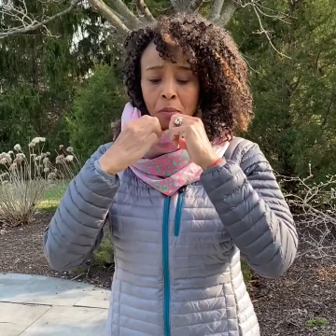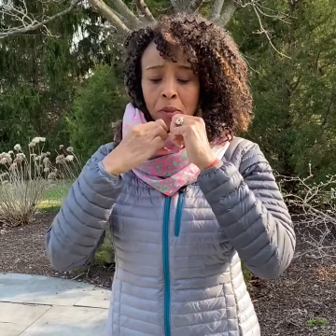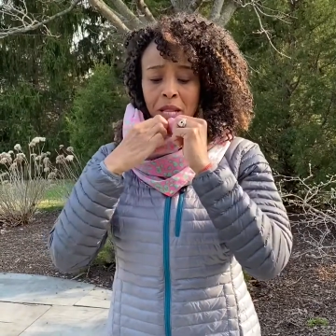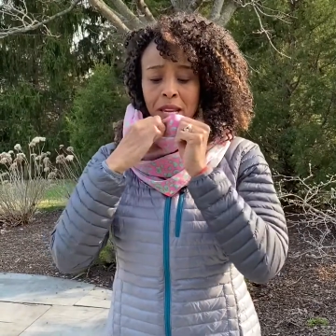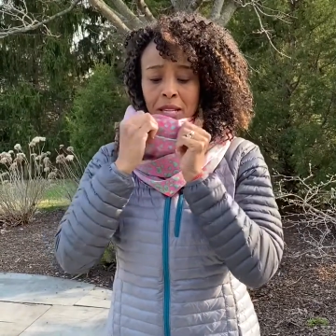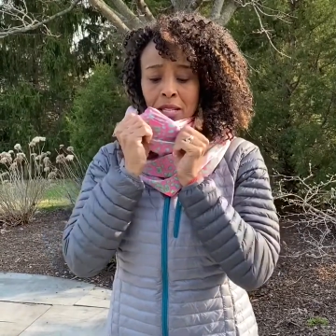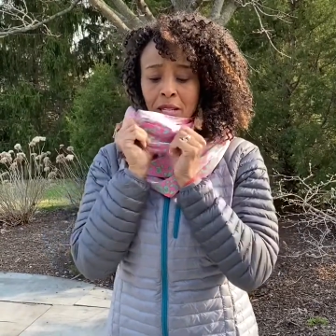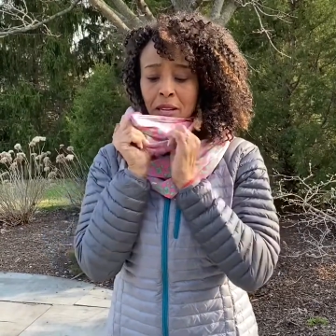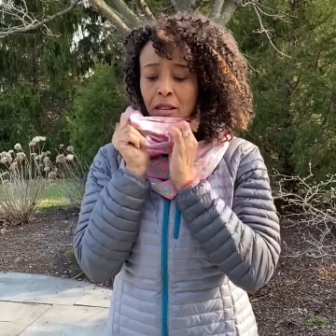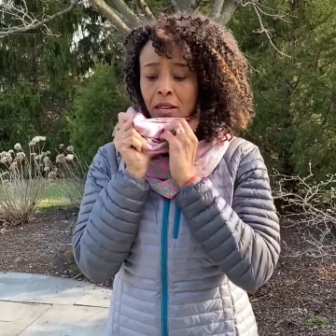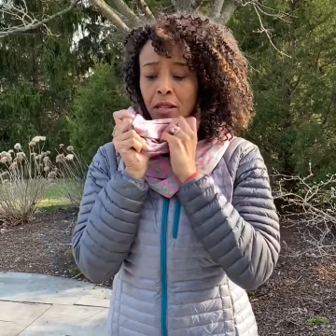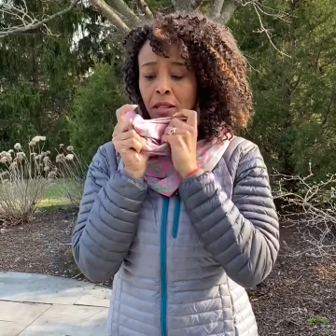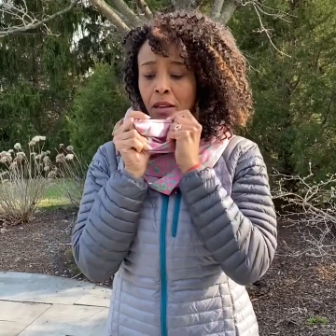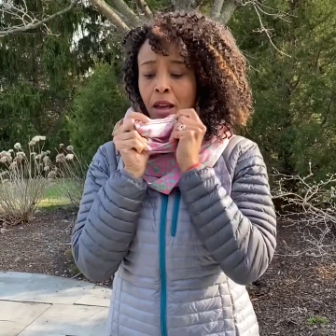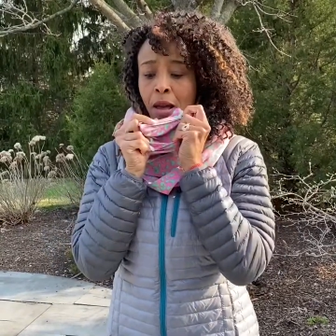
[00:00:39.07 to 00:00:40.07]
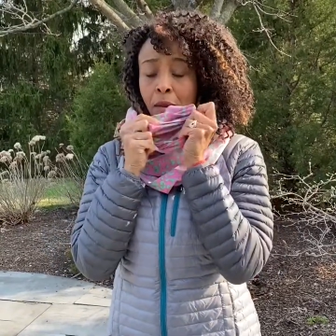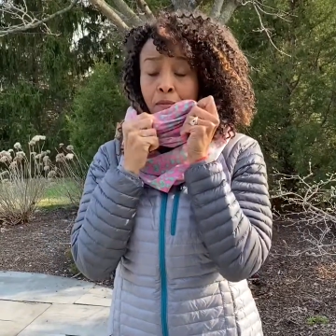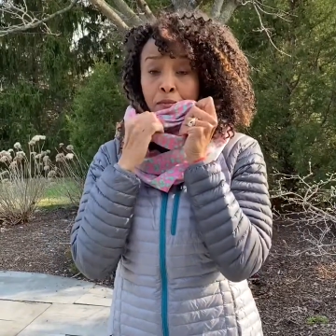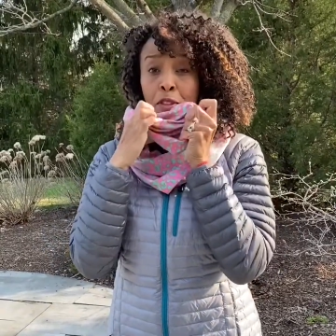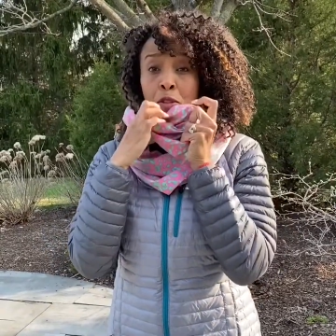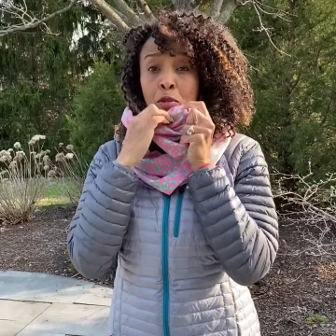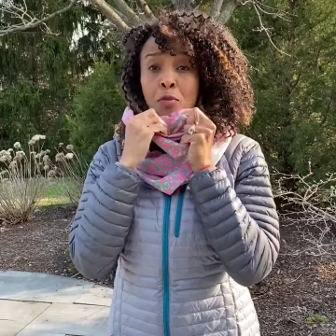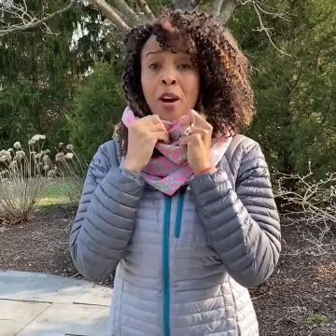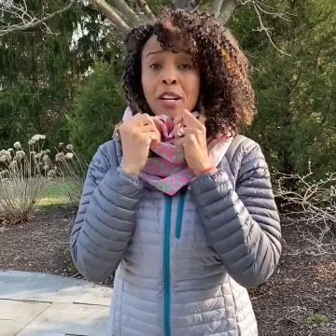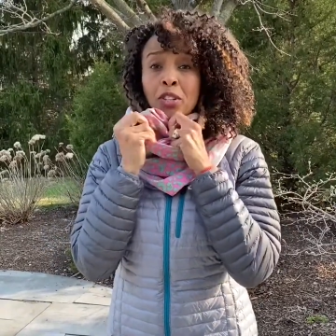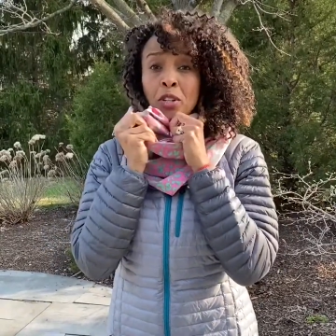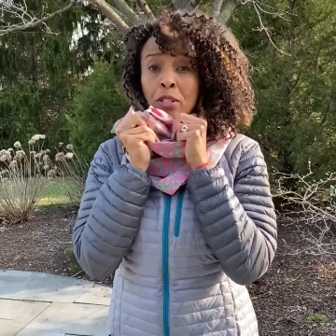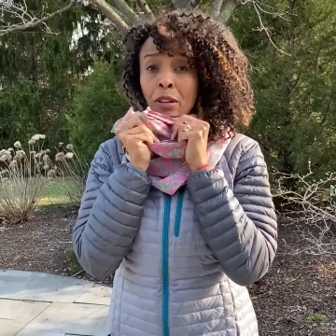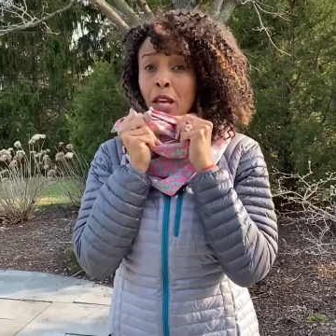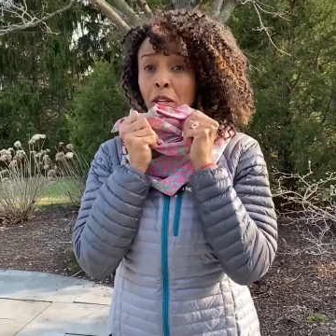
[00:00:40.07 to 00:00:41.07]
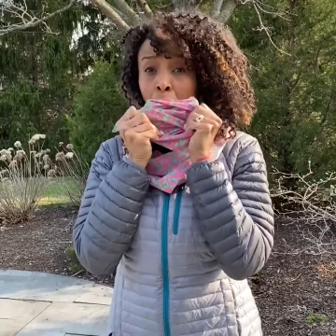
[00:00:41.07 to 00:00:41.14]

place it the direction that you